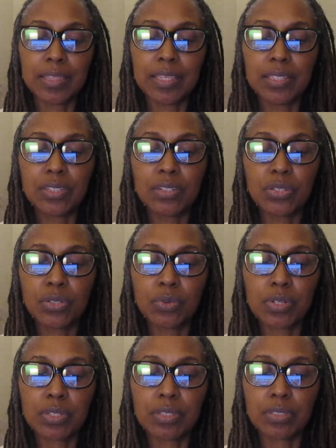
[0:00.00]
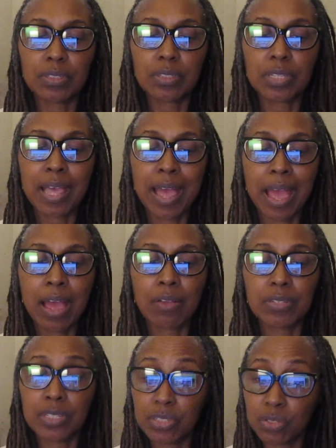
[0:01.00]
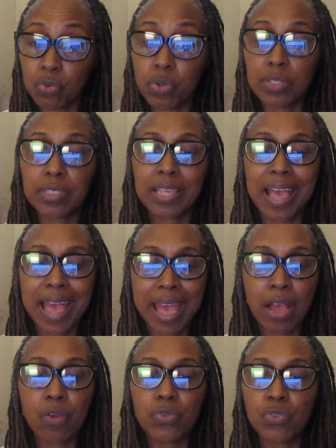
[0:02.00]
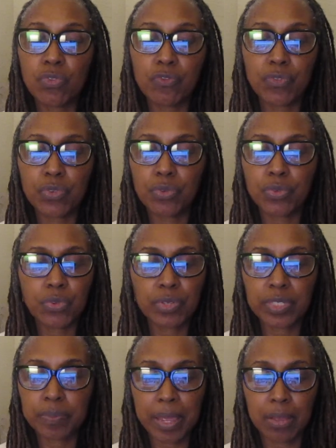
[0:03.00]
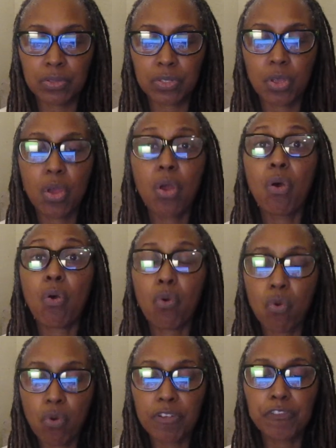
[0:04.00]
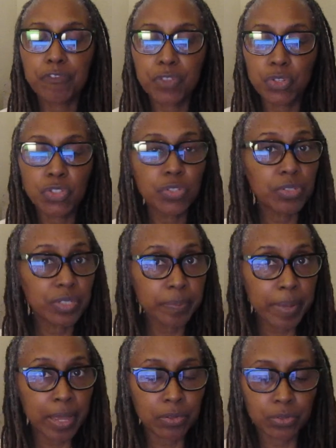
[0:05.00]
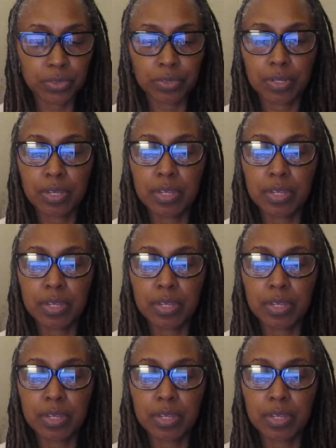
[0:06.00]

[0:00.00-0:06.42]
This distort how, distorts how you view your spouse or future spouse,